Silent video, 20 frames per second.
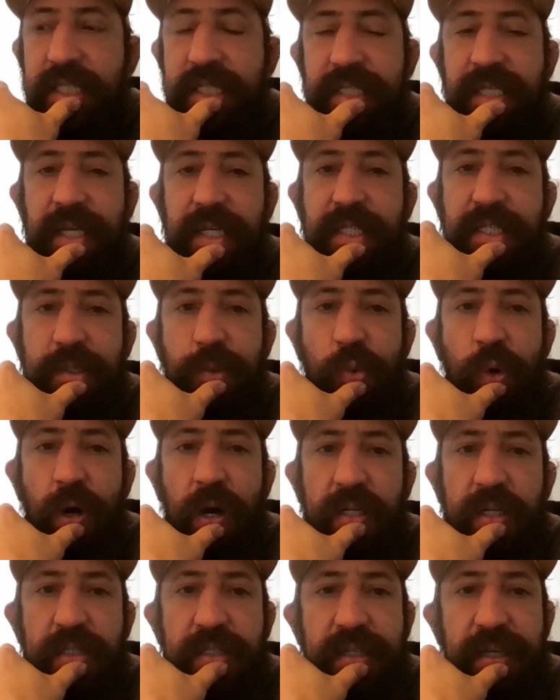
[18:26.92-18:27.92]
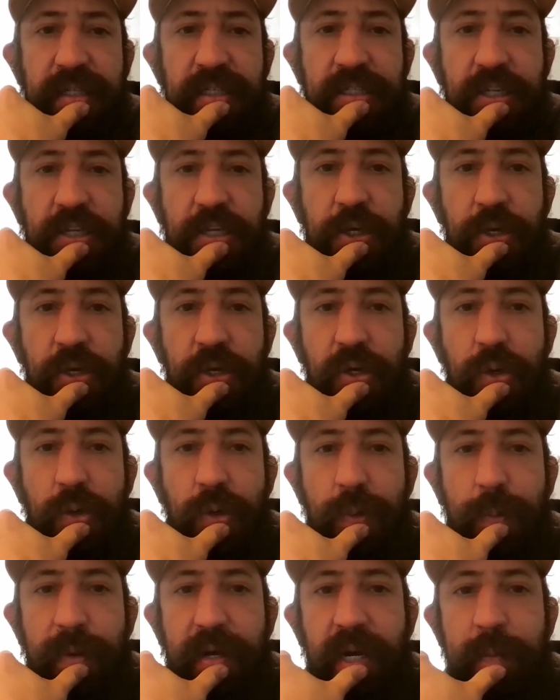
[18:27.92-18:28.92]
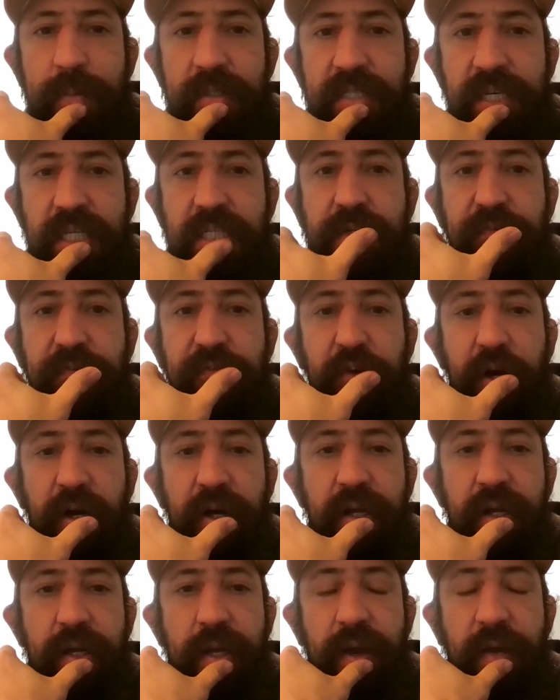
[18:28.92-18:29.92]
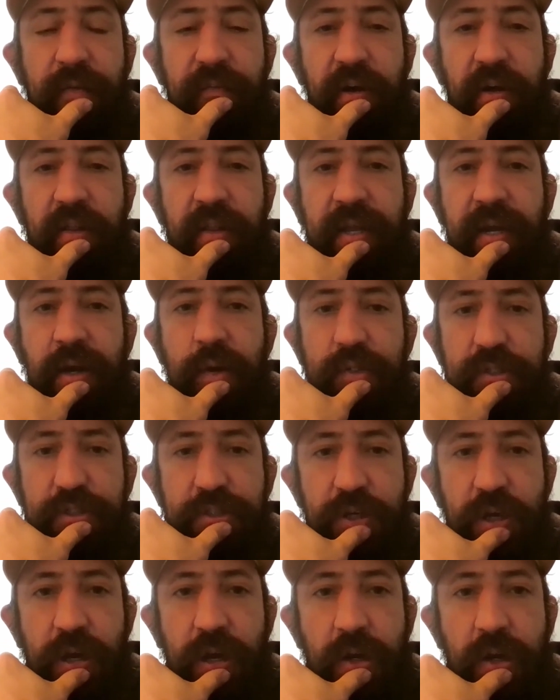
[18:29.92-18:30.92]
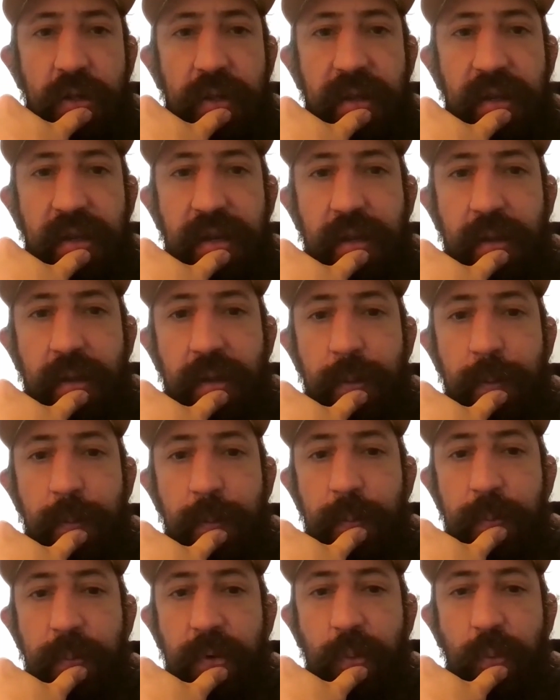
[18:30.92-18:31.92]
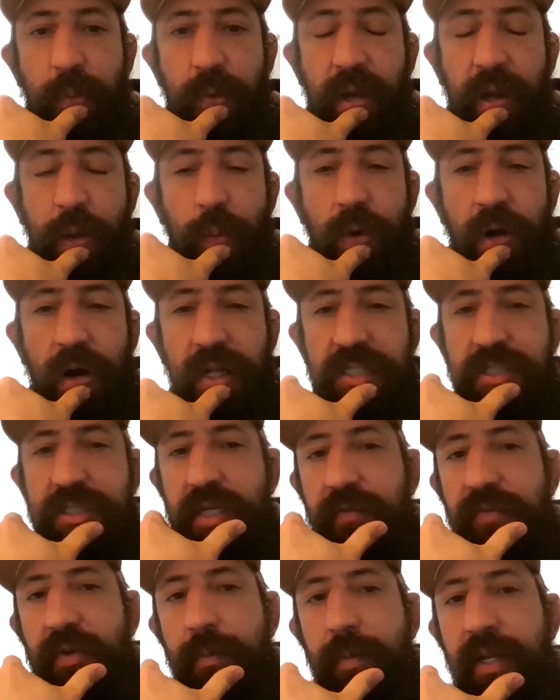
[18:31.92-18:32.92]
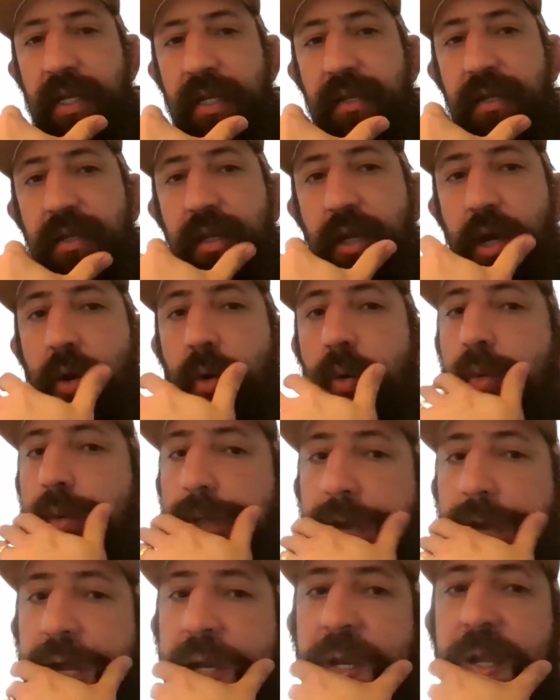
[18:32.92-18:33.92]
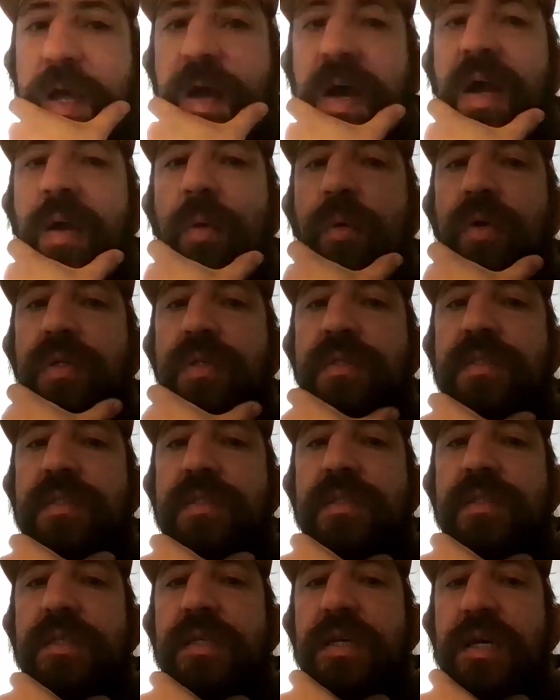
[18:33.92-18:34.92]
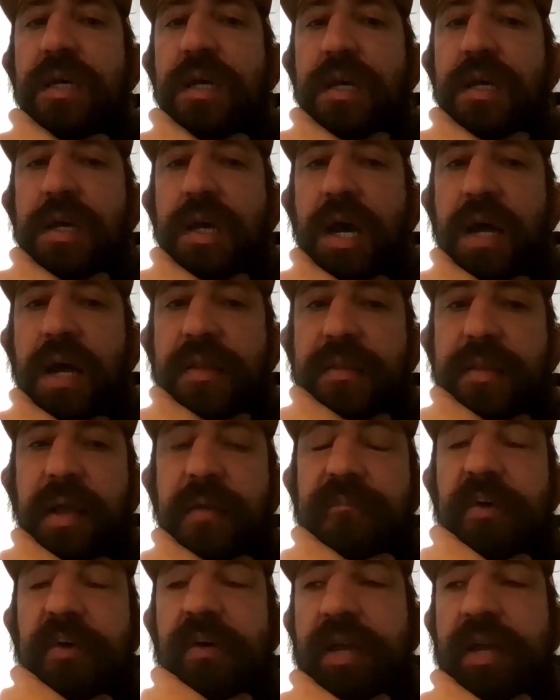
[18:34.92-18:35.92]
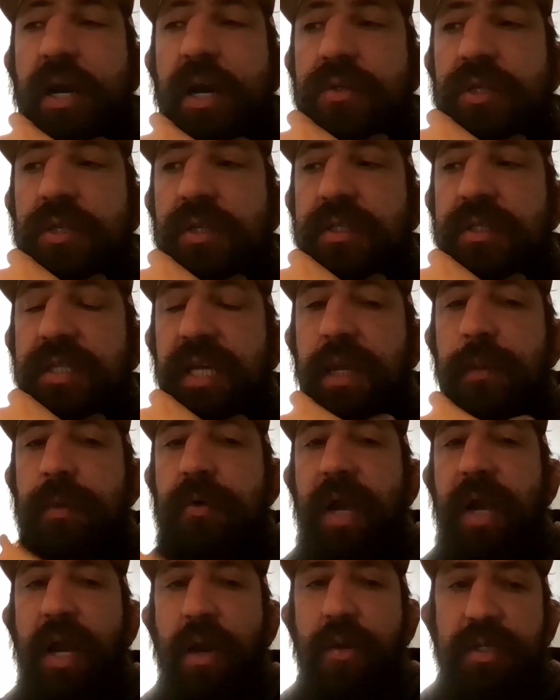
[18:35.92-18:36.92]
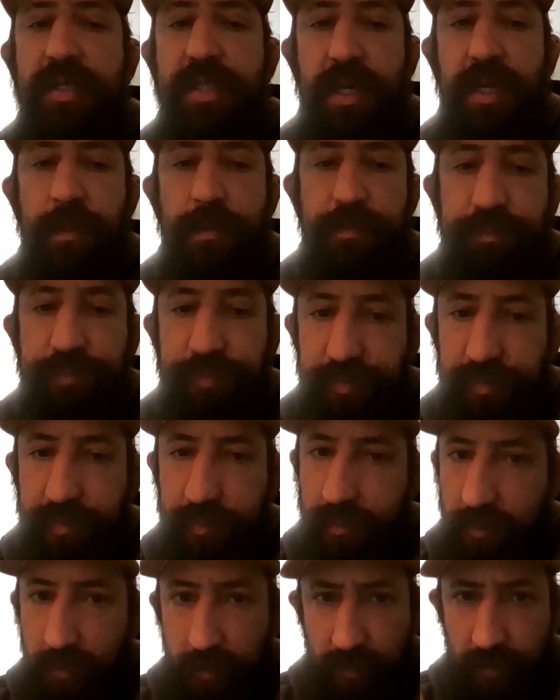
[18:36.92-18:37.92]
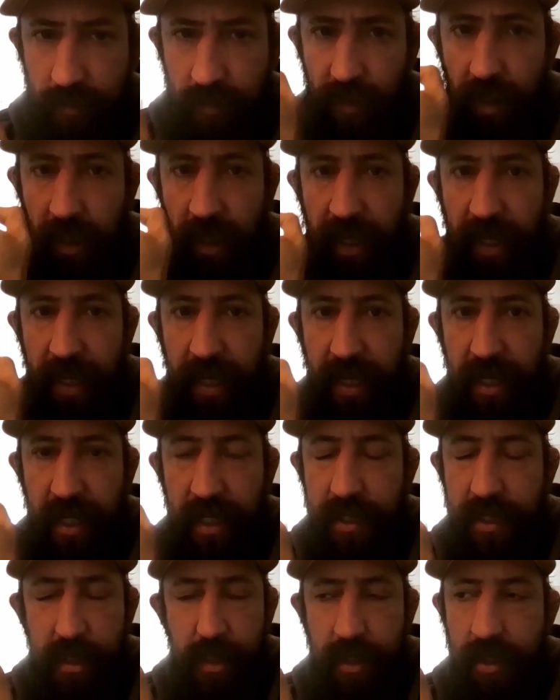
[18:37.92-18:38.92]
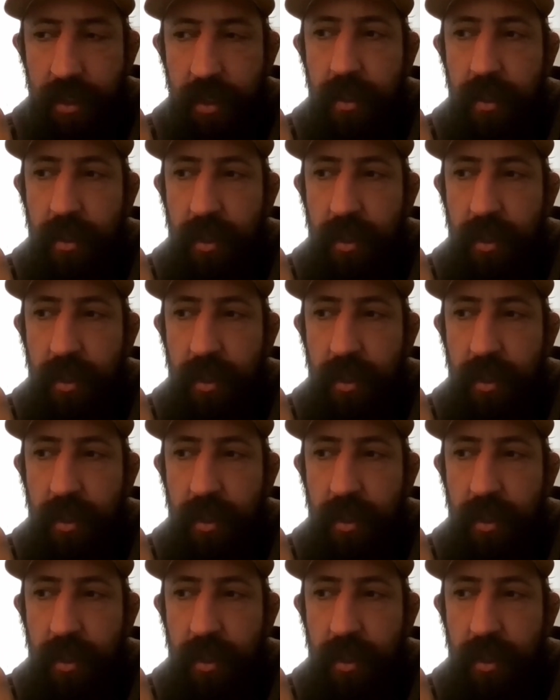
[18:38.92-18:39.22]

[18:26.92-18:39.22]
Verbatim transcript: he's six one, six two, but I'm six foot. I felt like I was stronger than him. What I watched of him, I didn't know that I was. I, I felt like I was on the same ground as him. Yeah, and